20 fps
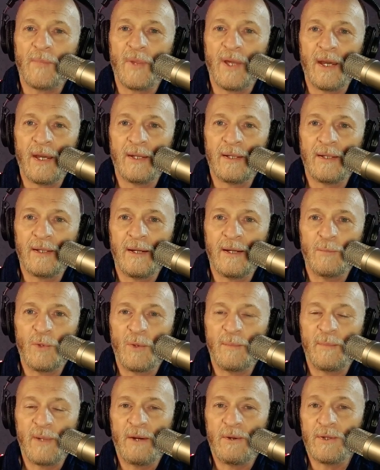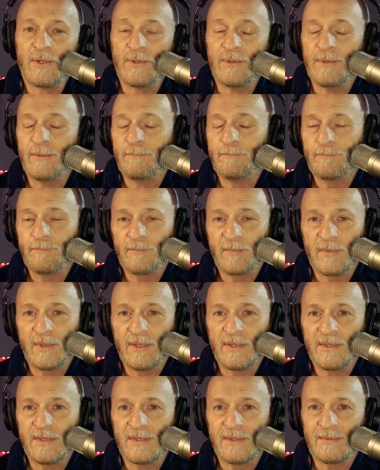And more power to him
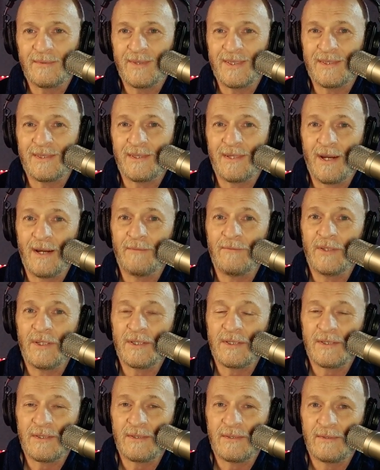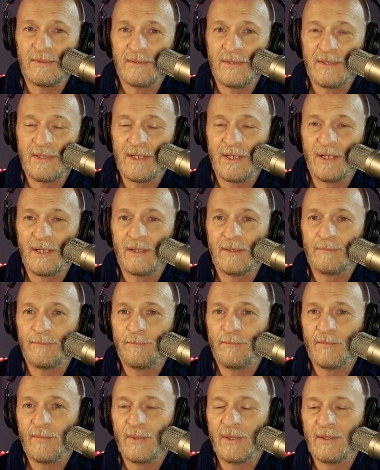because it's an obvious thing.
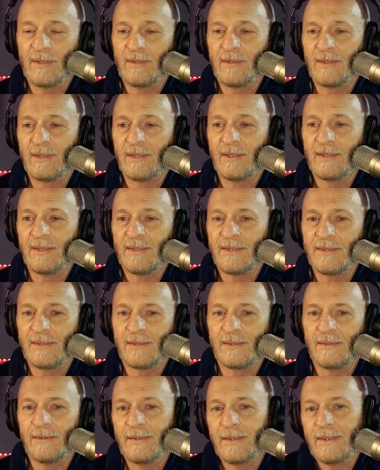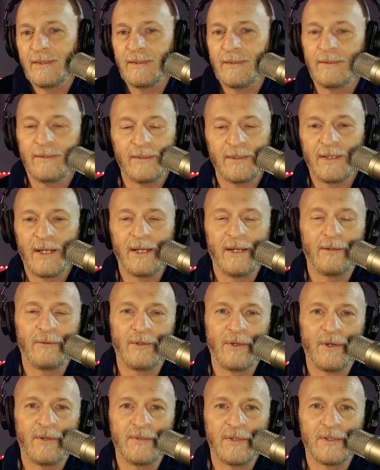And so I don't know. I don't
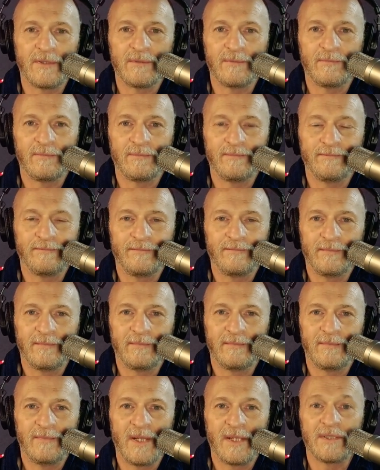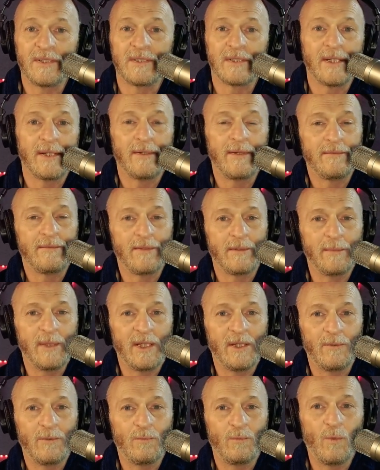know if it's necessary for me
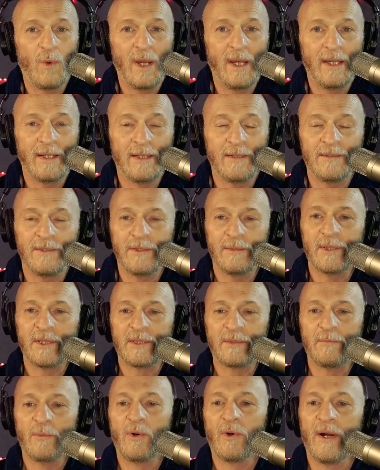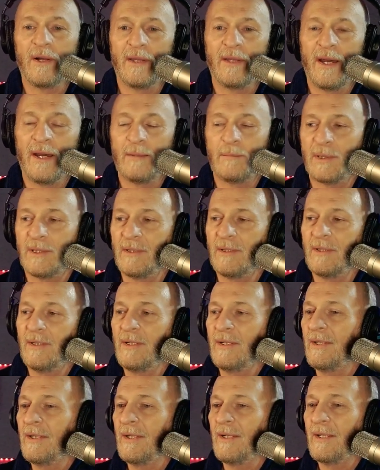to weigh in too much more on that, but
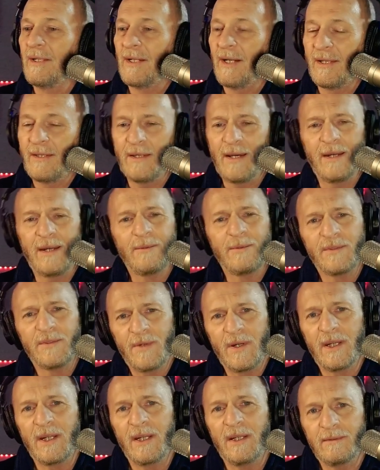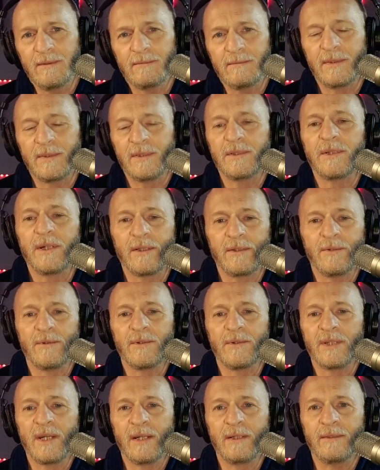I thought it was funny with the Chuck
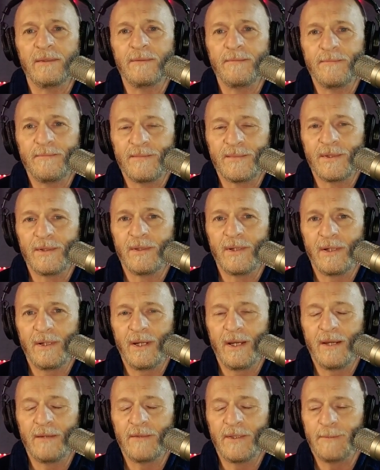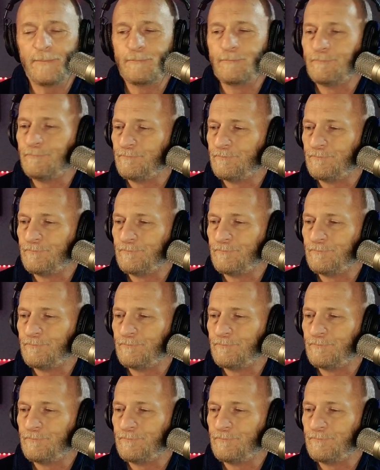Norris angle. So there you have it.